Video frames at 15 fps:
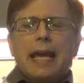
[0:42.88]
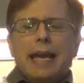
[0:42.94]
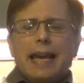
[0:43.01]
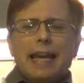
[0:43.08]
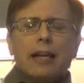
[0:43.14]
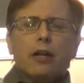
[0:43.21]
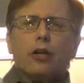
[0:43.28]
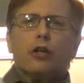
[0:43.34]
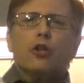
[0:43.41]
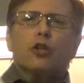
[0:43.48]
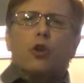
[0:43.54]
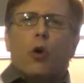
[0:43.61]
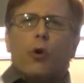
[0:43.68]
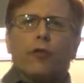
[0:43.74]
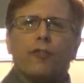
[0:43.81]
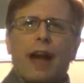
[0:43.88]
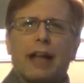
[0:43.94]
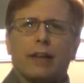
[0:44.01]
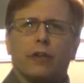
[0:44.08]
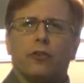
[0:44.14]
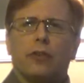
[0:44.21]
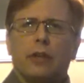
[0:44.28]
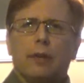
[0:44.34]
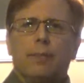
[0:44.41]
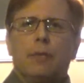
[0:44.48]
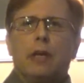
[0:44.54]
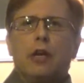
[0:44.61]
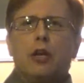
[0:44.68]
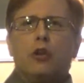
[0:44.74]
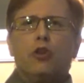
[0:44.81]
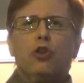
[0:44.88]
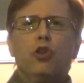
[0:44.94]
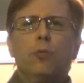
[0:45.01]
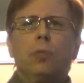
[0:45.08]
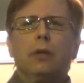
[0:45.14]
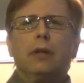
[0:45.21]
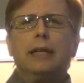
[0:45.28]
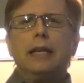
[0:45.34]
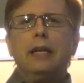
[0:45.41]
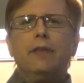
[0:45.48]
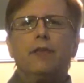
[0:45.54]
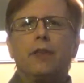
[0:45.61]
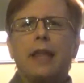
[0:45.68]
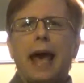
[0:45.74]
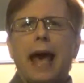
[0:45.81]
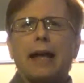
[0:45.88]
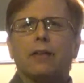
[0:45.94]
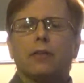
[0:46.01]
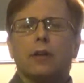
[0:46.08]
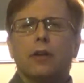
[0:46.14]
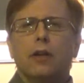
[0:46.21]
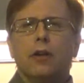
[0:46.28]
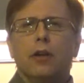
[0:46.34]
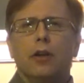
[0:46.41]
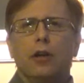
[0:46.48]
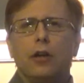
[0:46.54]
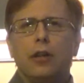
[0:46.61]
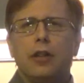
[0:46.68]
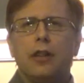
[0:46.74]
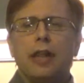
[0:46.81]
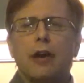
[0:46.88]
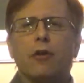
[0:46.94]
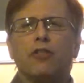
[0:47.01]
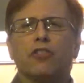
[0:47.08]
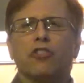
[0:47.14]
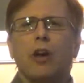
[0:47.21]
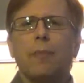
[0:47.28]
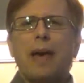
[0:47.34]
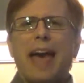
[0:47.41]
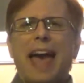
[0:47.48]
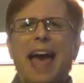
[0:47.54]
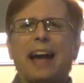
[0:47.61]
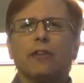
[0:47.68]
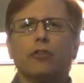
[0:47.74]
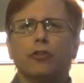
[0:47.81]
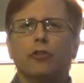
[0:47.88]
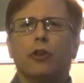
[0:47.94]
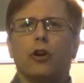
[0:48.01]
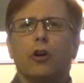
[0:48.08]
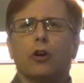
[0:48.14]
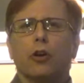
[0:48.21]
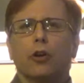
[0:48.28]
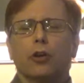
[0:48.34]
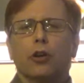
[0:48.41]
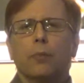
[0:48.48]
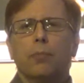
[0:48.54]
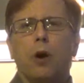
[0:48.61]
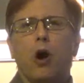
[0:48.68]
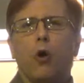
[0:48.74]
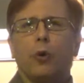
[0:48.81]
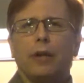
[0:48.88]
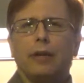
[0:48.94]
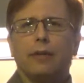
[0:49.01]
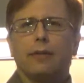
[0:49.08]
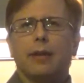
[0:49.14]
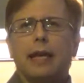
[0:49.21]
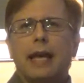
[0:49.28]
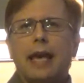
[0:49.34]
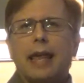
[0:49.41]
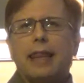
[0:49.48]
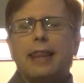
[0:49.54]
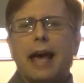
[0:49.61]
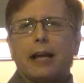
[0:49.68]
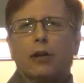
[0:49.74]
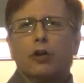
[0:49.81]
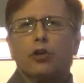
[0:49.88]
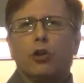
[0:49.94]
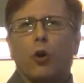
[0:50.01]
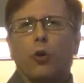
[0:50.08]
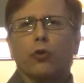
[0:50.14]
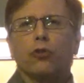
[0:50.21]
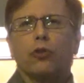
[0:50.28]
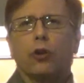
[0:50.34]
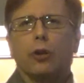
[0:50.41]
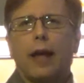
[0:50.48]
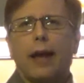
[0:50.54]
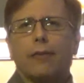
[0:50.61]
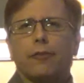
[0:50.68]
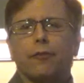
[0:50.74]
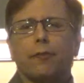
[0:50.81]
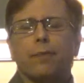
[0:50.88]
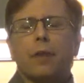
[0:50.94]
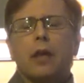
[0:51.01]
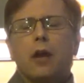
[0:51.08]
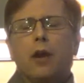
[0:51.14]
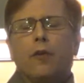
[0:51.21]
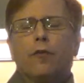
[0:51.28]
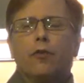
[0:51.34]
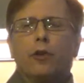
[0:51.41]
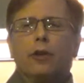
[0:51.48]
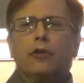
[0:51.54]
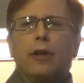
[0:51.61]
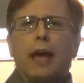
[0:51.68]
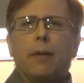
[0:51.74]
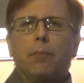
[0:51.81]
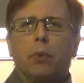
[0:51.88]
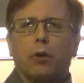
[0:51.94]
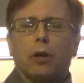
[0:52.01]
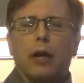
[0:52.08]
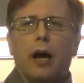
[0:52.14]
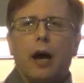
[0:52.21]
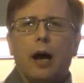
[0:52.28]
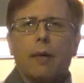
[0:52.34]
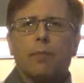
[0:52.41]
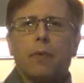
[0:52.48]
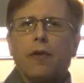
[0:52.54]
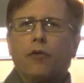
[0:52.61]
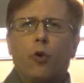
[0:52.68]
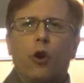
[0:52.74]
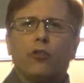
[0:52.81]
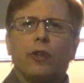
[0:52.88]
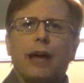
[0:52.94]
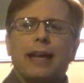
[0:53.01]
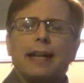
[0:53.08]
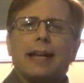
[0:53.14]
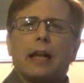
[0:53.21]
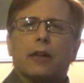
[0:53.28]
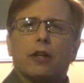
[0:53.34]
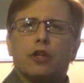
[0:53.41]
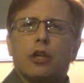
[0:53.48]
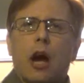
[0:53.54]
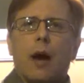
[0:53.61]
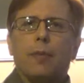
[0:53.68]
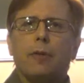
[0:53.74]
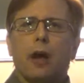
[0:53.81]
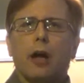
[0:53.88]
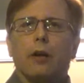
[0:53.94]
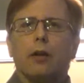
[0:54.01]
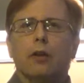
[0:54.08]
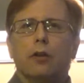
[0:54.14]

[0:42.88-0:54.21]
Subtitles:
In a control fallacy, you believe that there is some external component that controls your life. For example, of course I didn't get the job done.